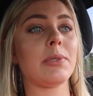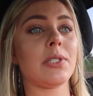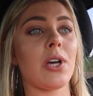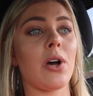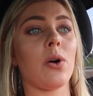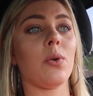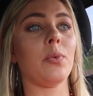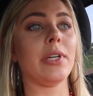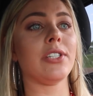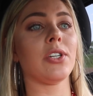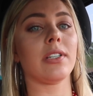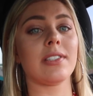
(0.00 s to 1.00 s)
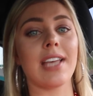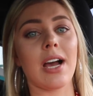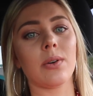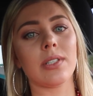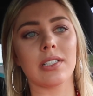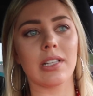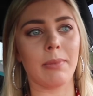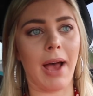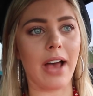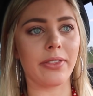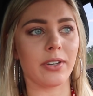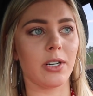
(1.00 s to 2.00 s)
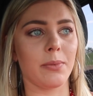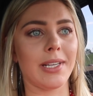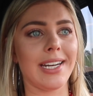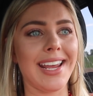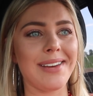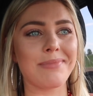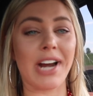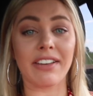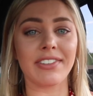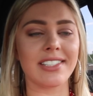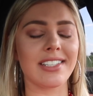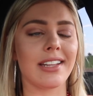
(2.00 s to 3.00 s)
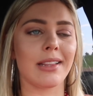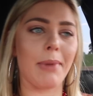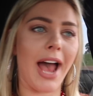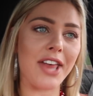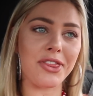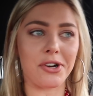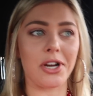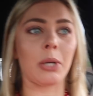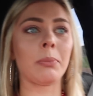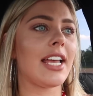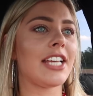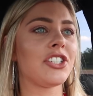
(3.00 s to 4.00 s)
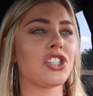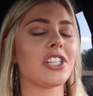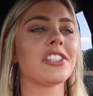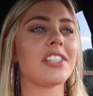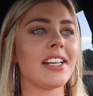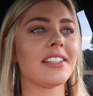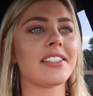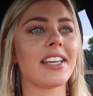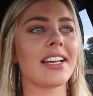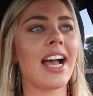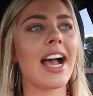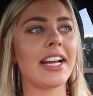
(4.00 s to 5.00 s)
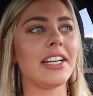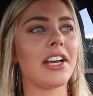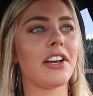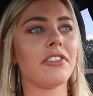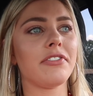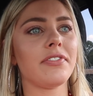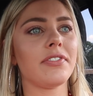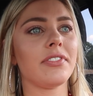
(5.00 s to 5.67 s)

so we took Scout into the bathroom and ate breakfast in the bathroom. It's just things that kind of